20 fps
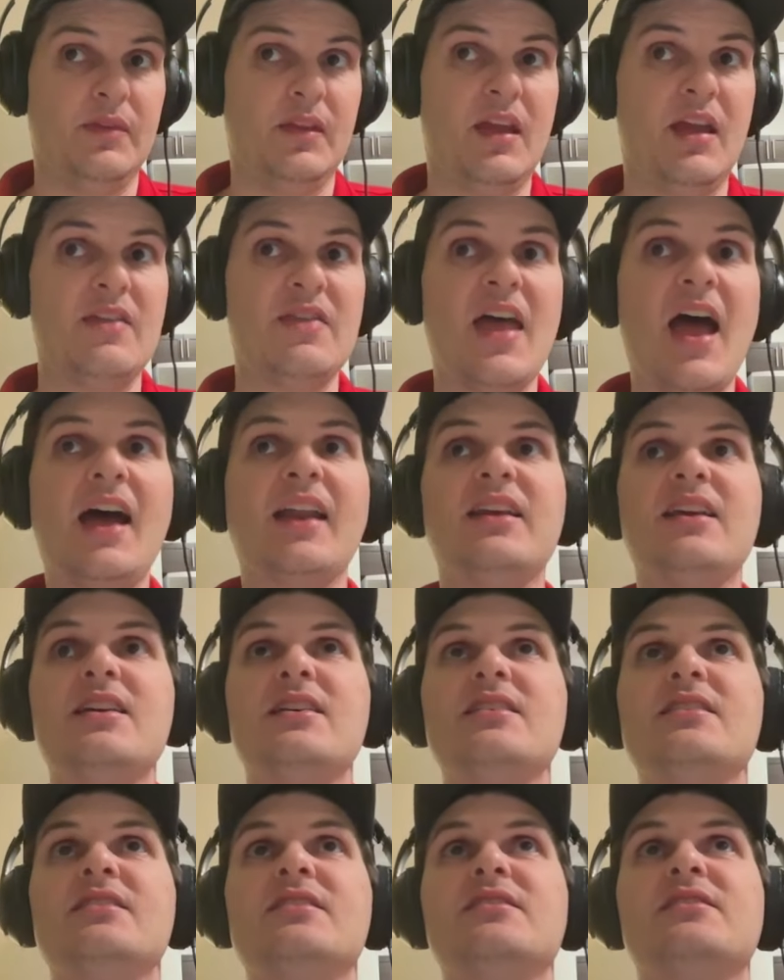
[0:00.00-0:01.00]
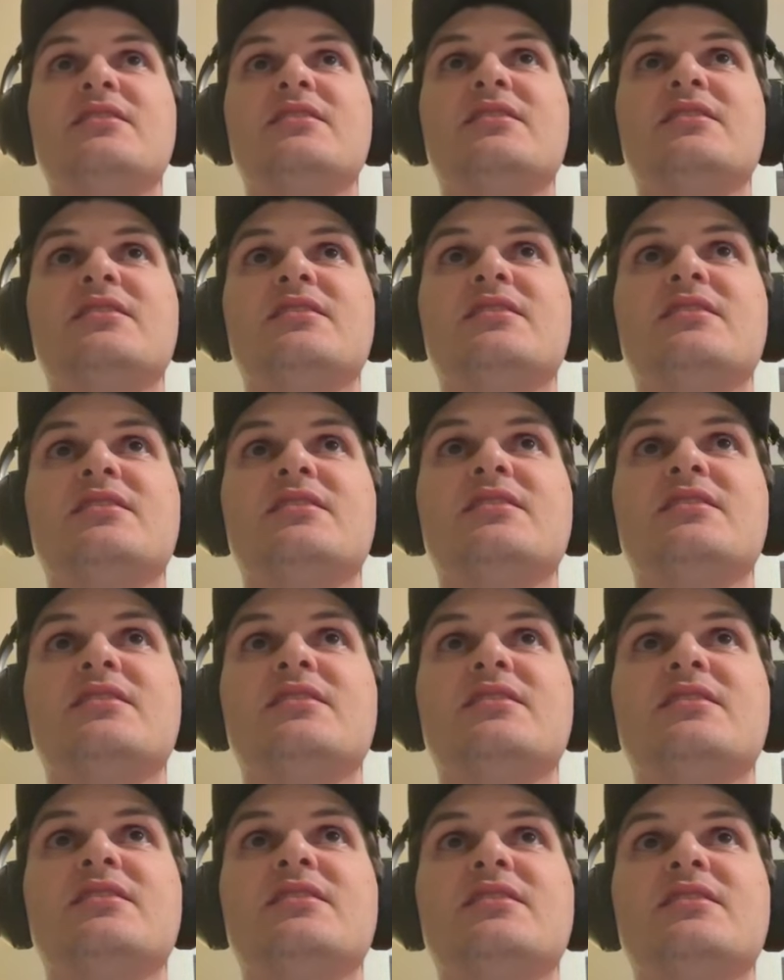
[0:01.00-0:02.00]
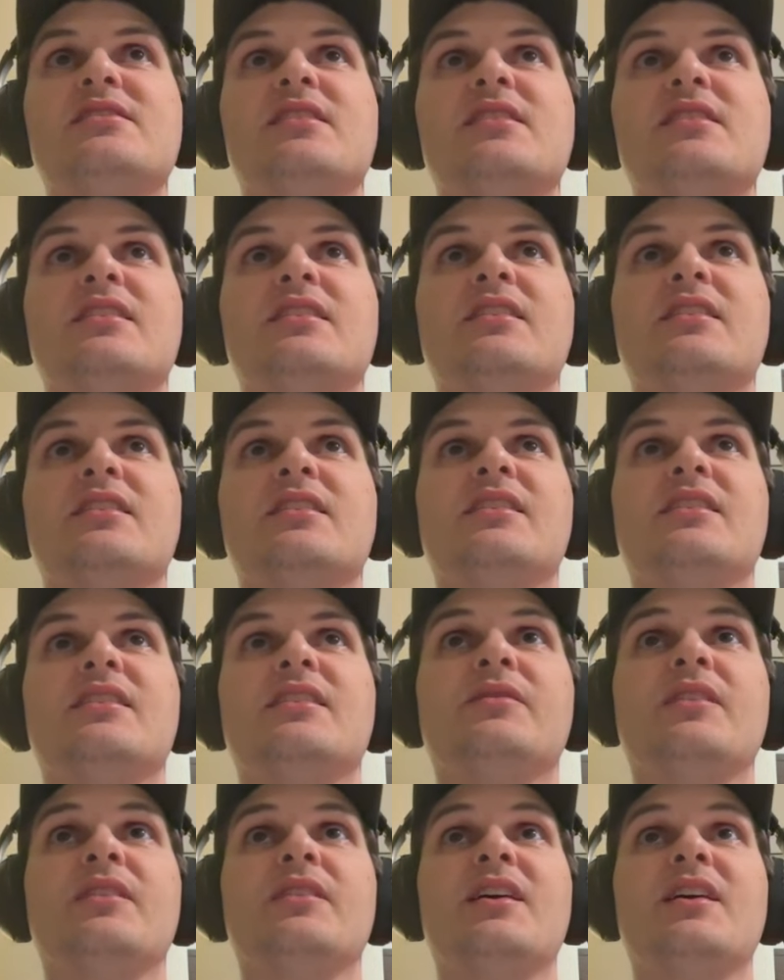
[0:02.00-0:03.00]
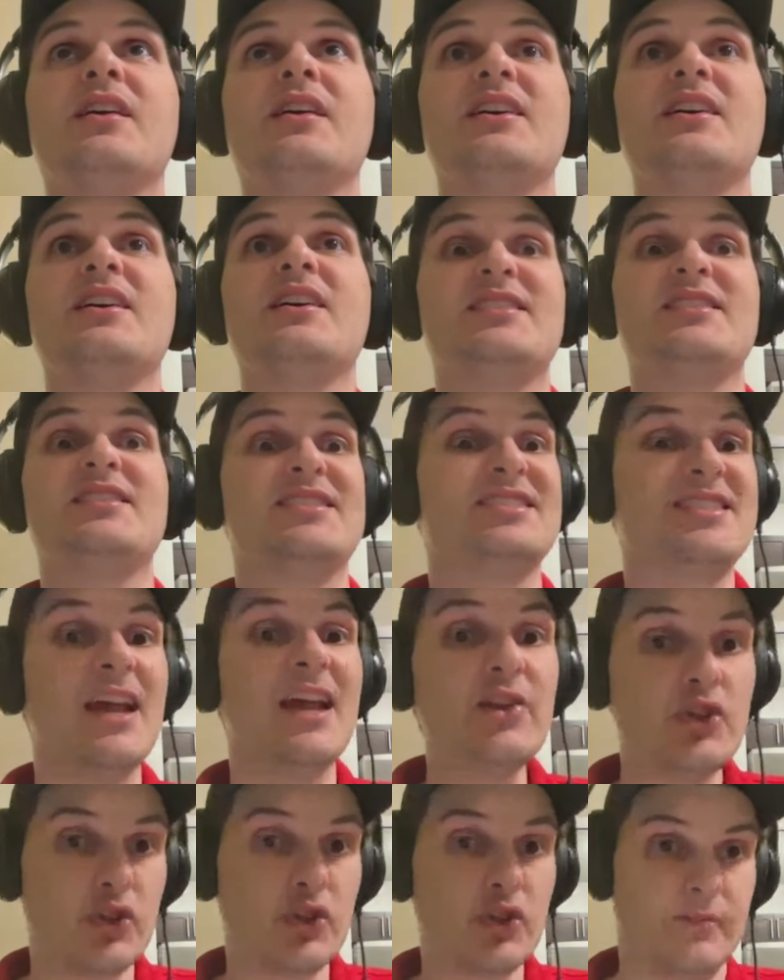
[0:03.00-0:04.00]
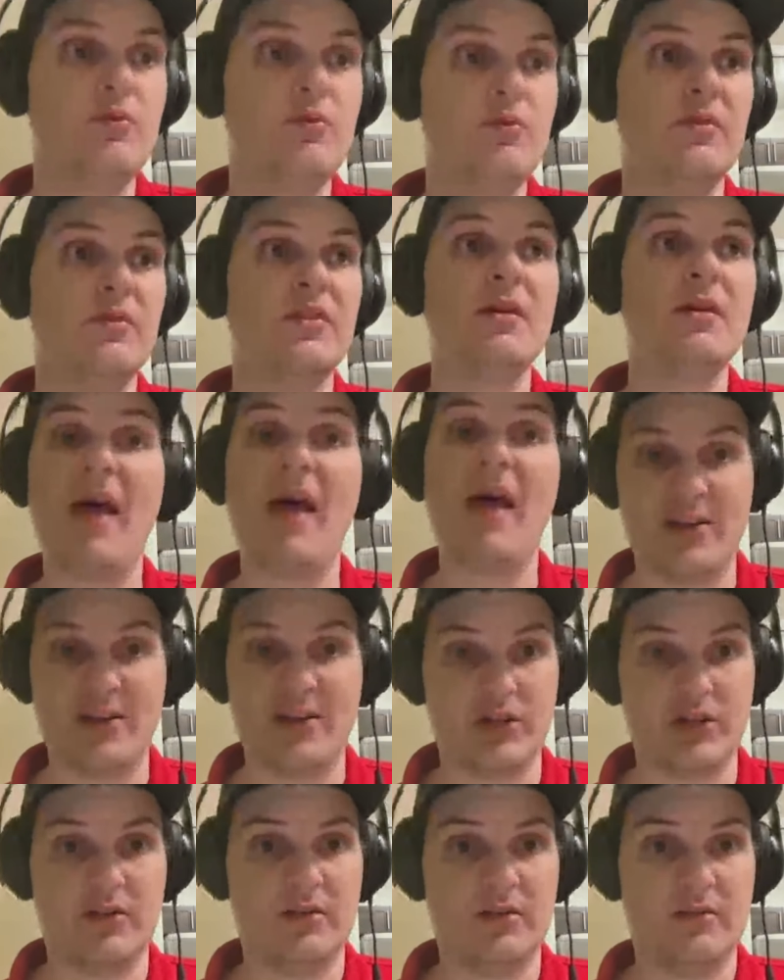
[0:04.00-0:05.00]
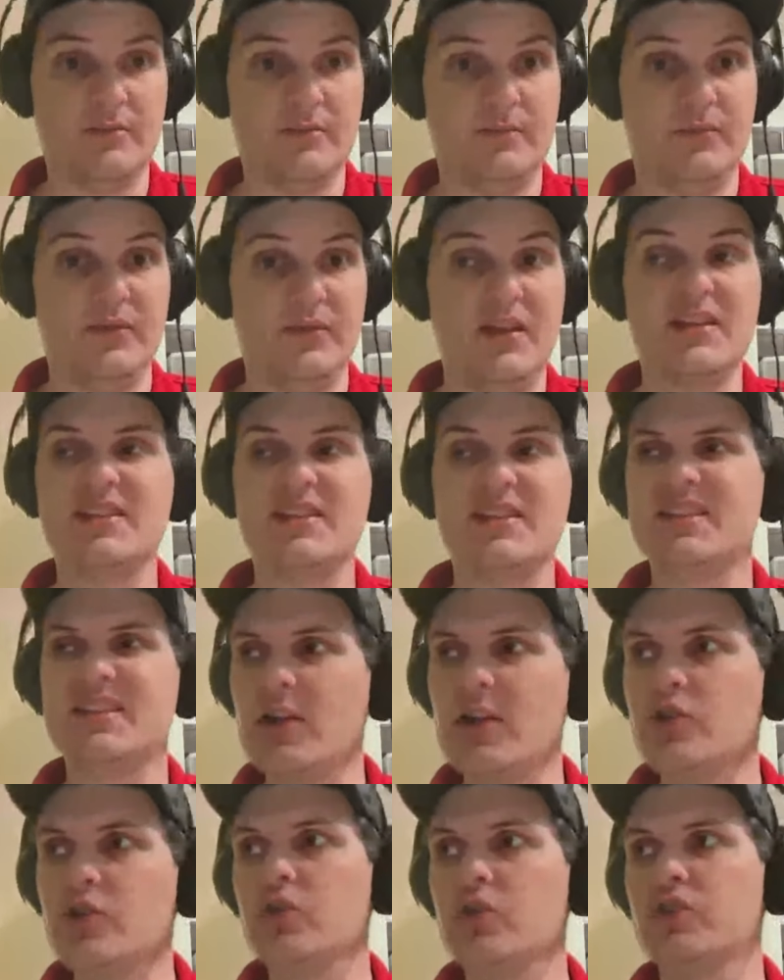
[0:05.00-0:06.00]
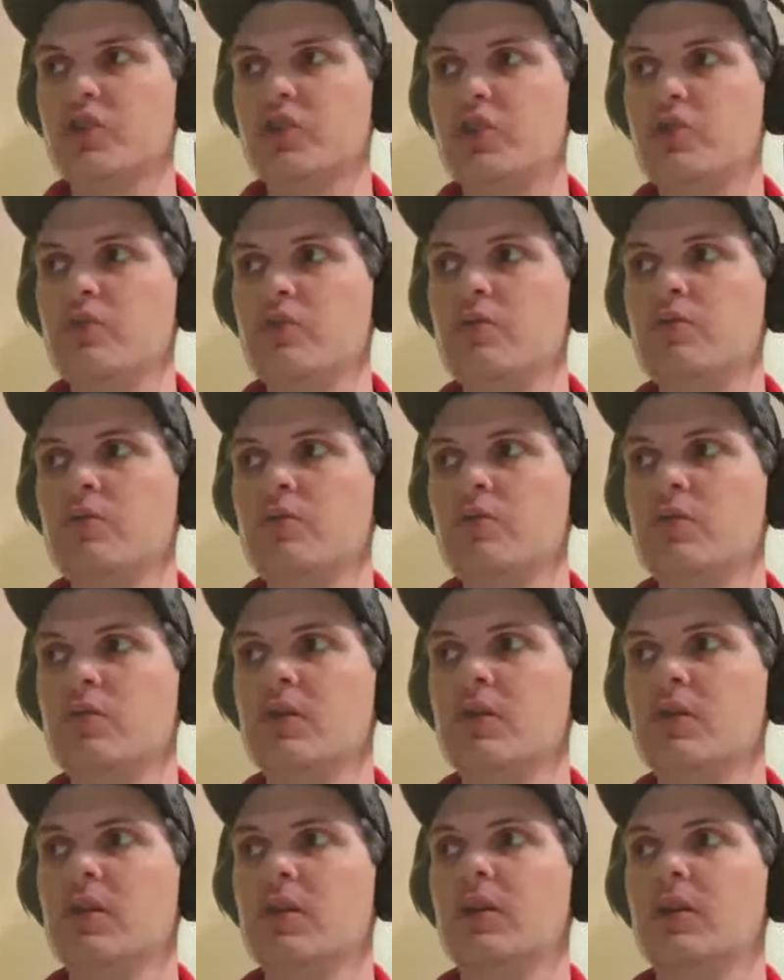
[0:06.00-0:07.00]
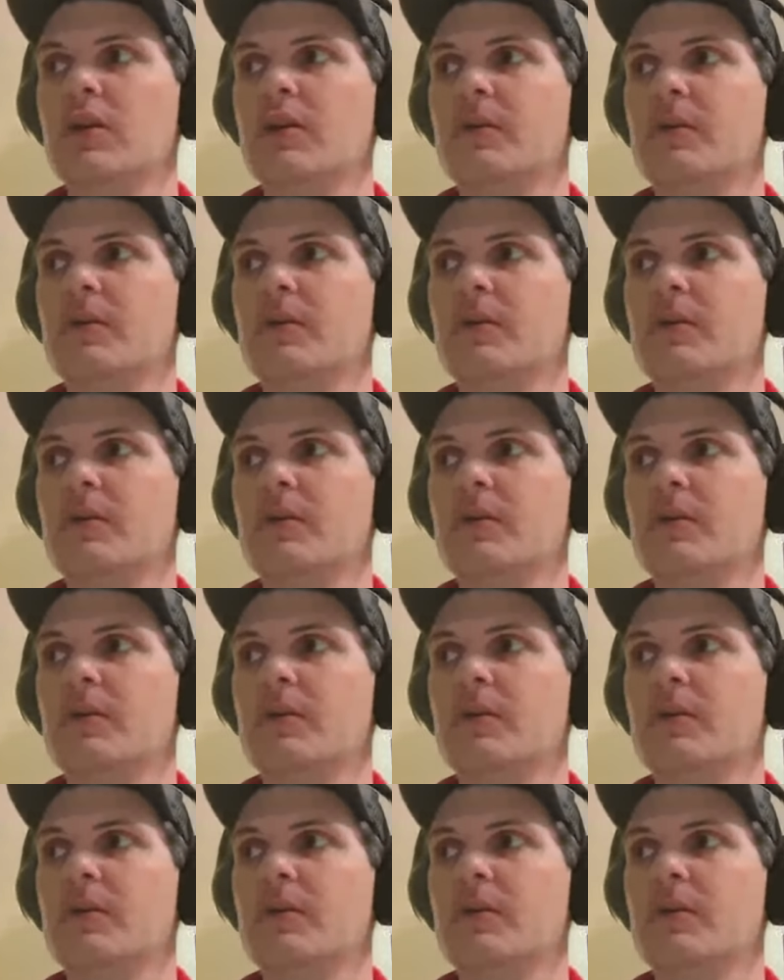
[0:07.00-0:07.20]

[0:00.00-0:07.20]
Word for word: And that is essential to the Magic, essential to